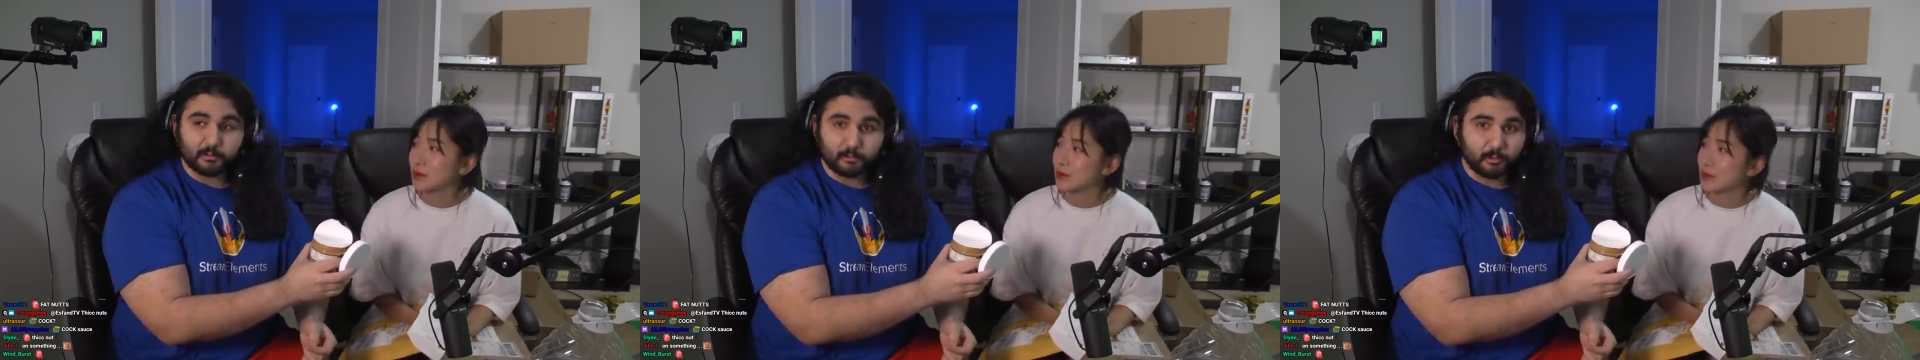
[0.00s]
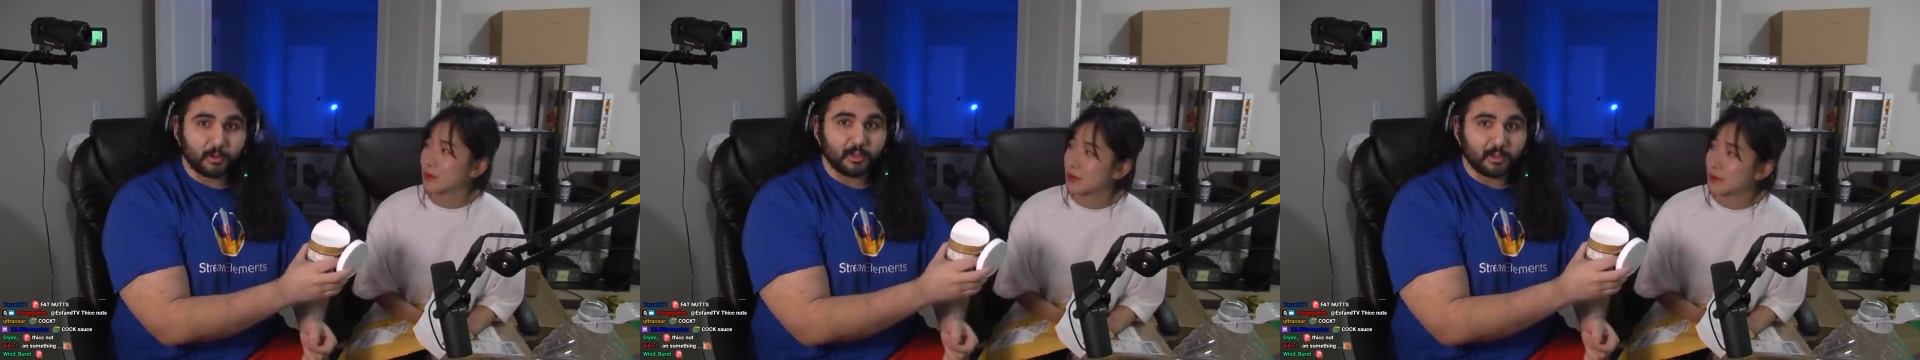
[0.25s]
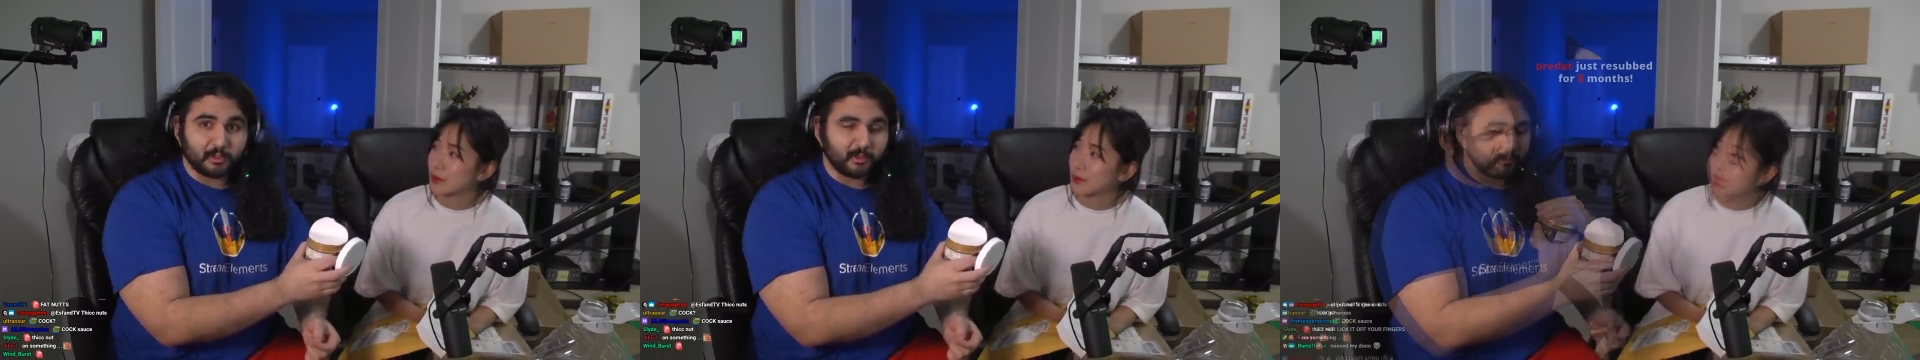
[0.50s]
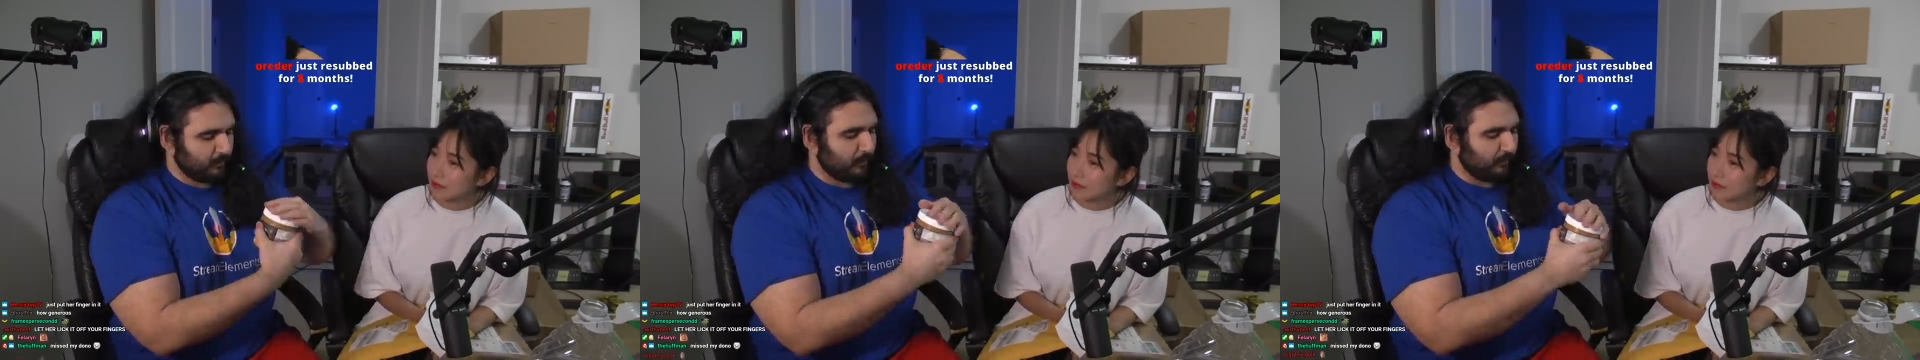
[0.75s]
Speaker 1: really good. For
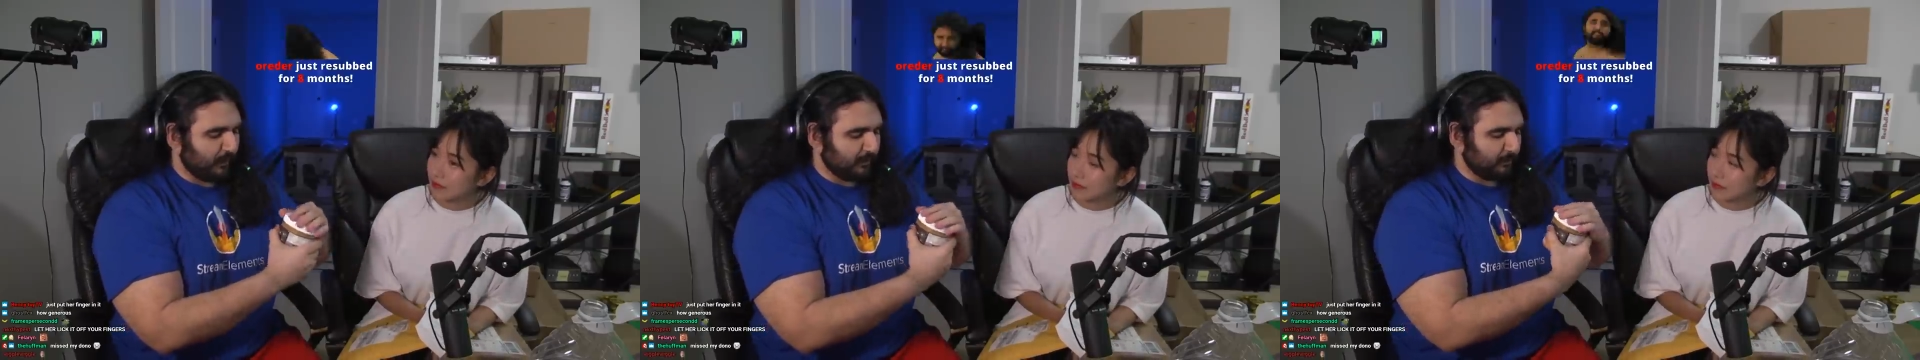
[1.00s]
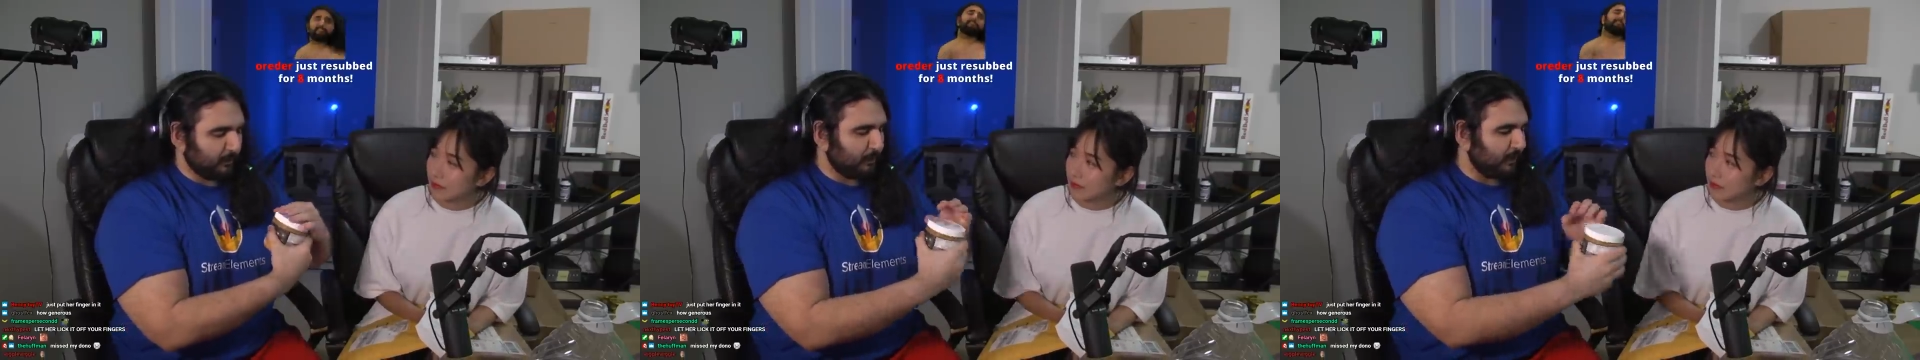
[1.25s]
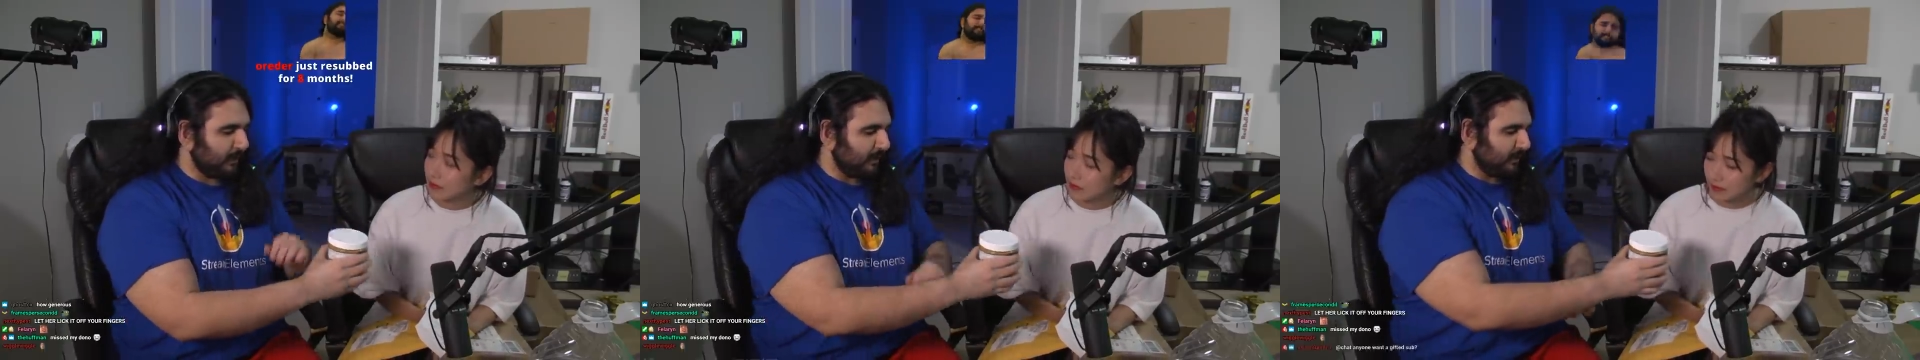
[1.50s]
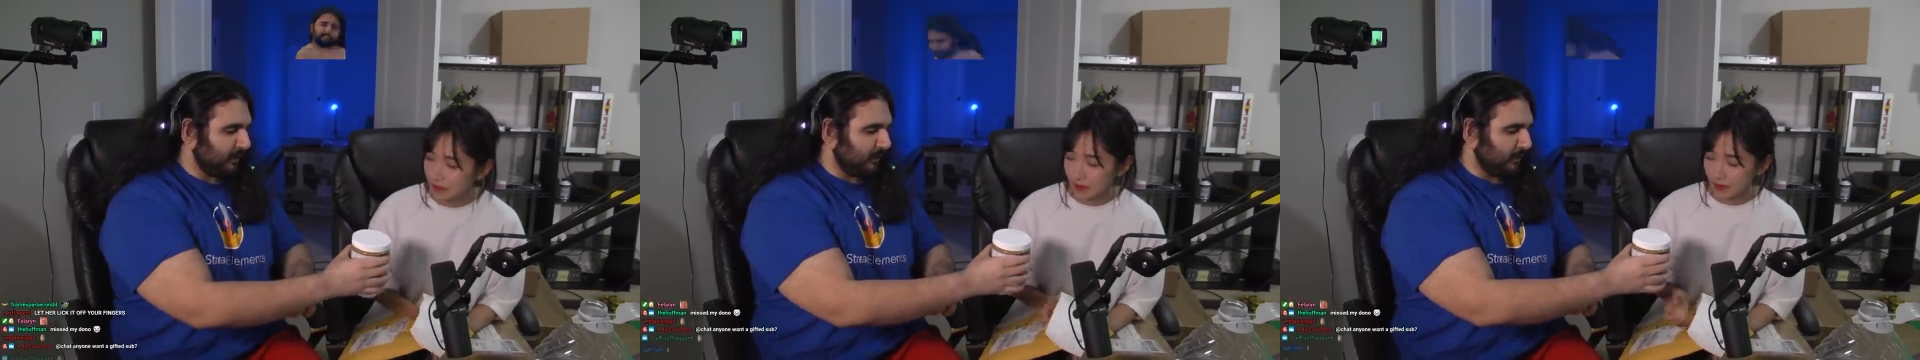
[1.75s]
we'll the thick nut. Here,
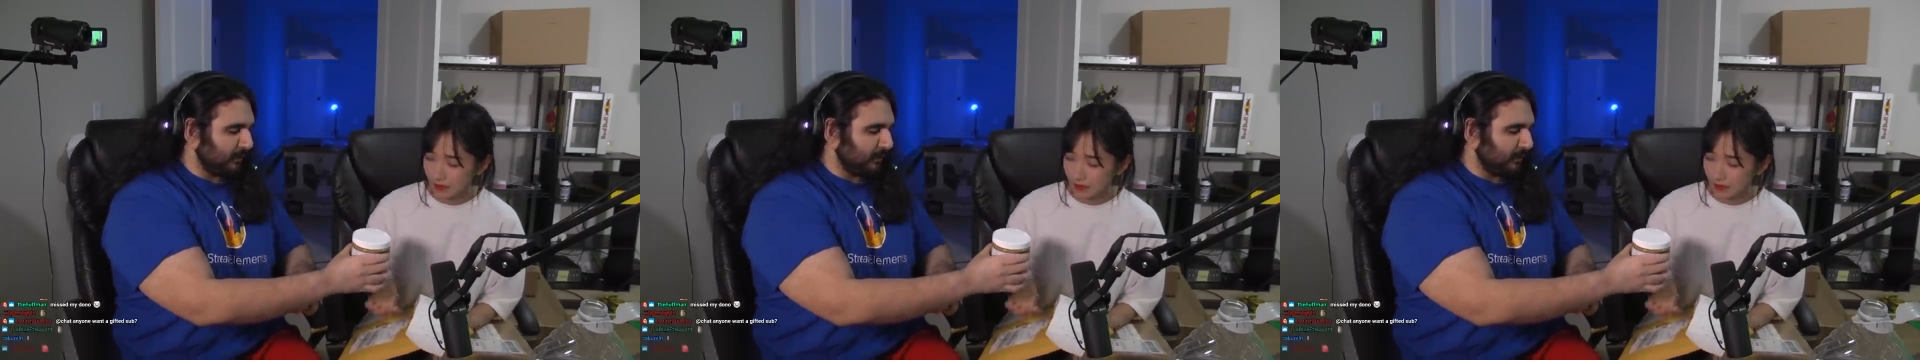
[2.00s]
hold